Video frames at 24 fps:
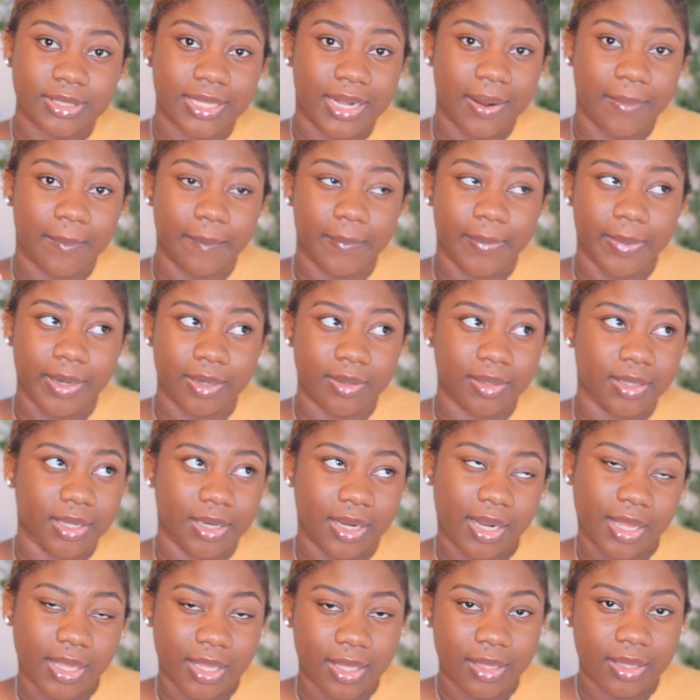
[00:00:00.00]
that I barely
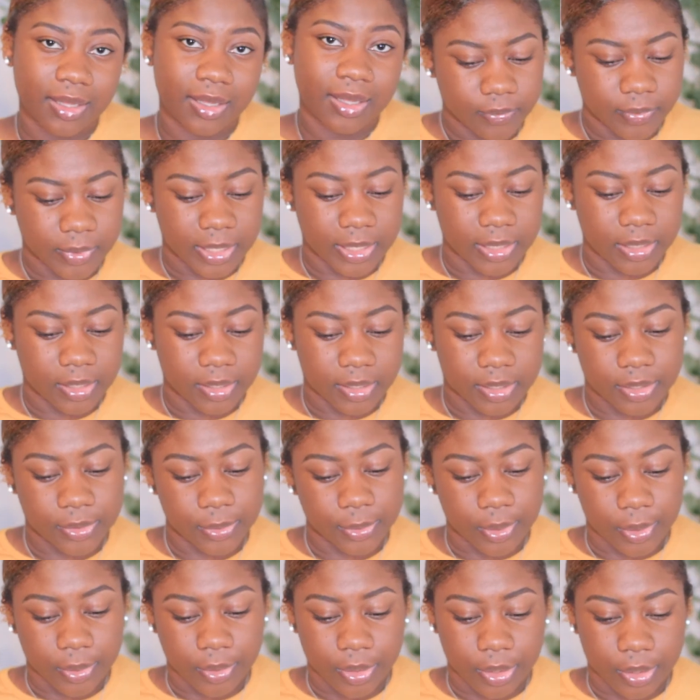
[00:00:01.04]
like? It looked
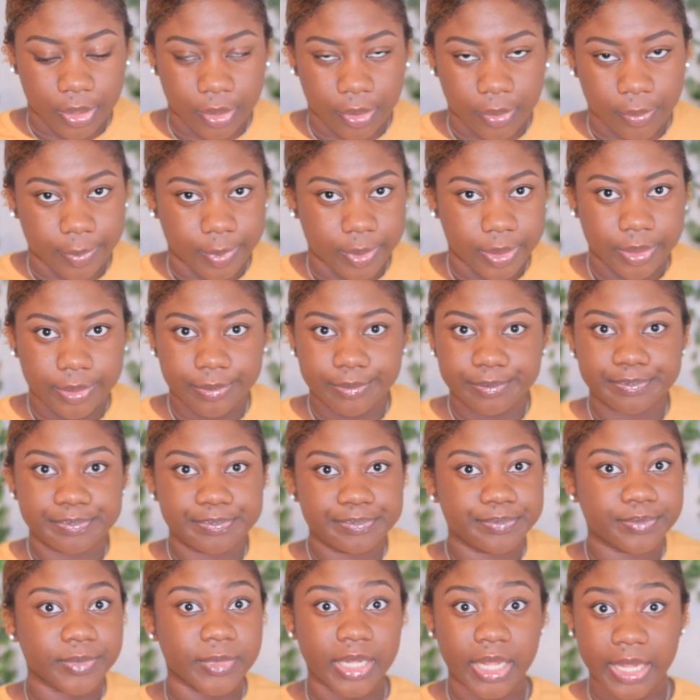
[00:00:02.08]
cute on a girl, but
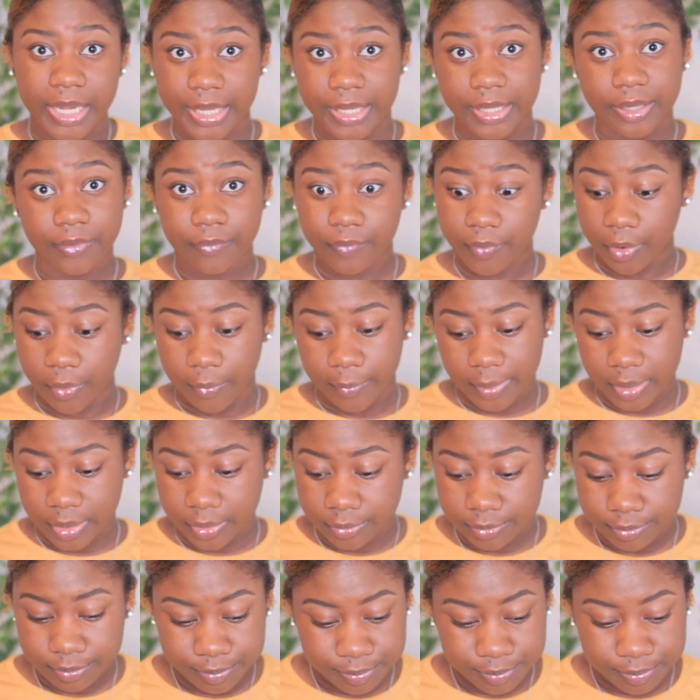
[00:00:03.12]
negative on me.